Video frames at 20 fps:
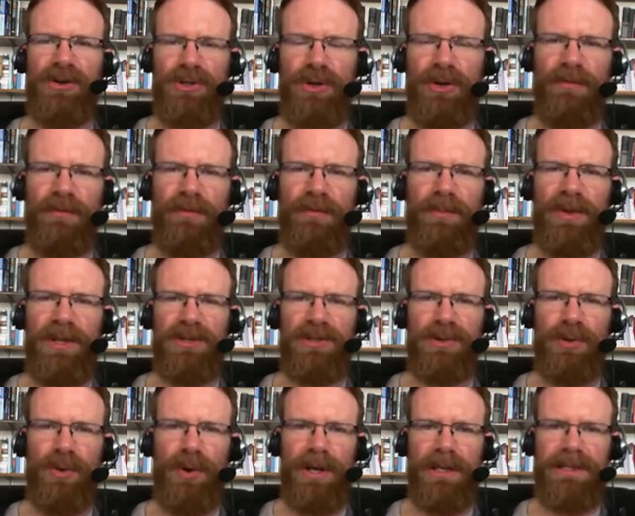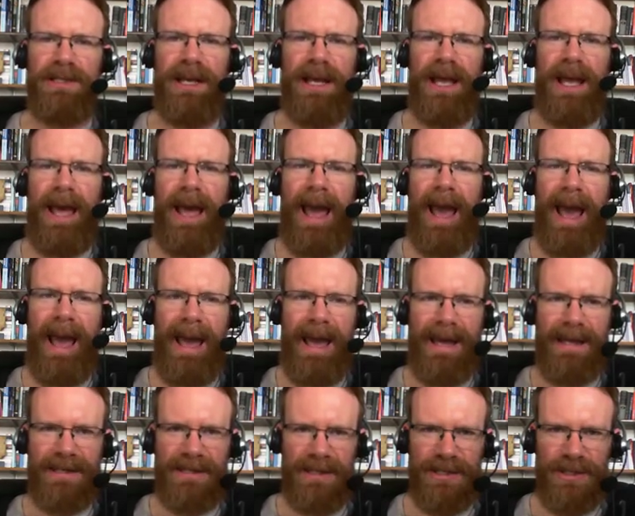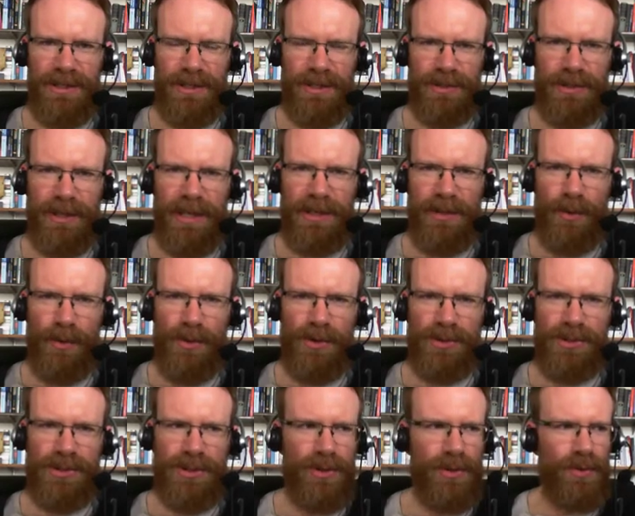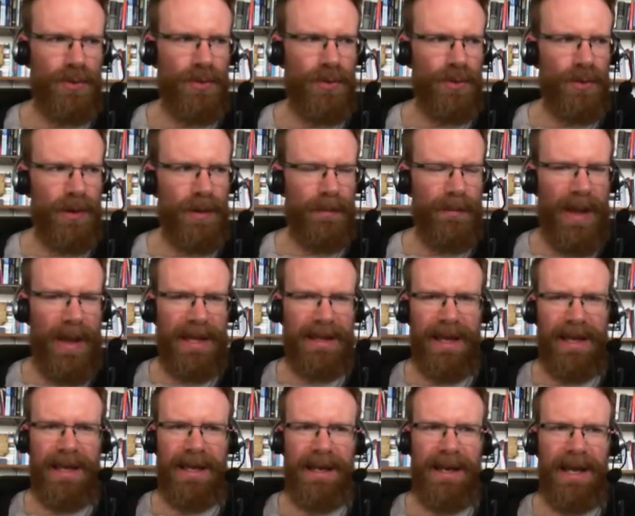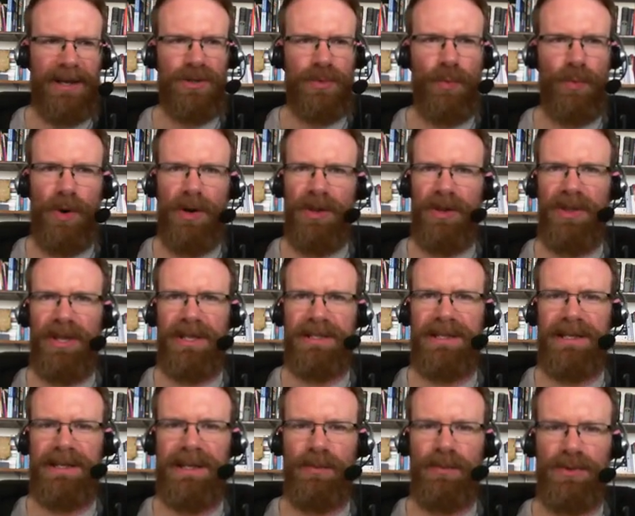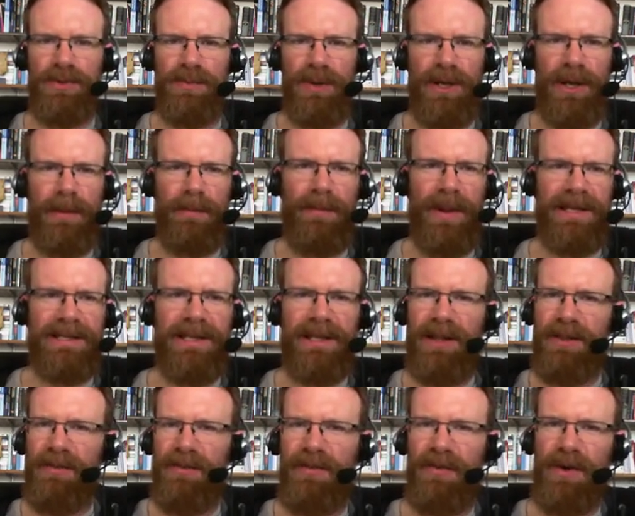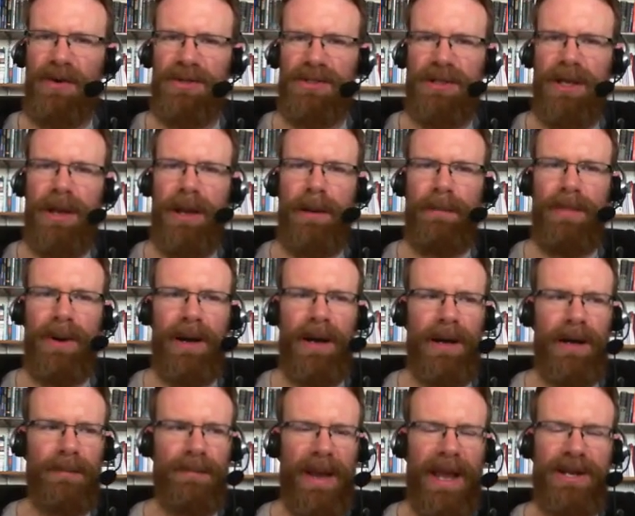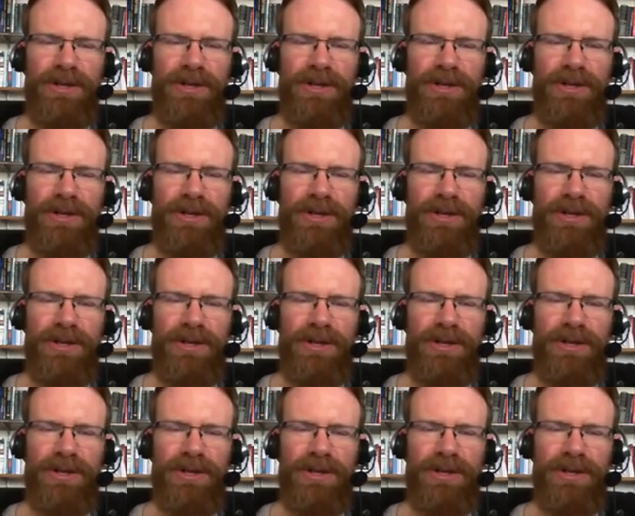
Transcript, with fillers: And in order to make that connection, one of the things he did was become basically the first uh, patron of, of literature.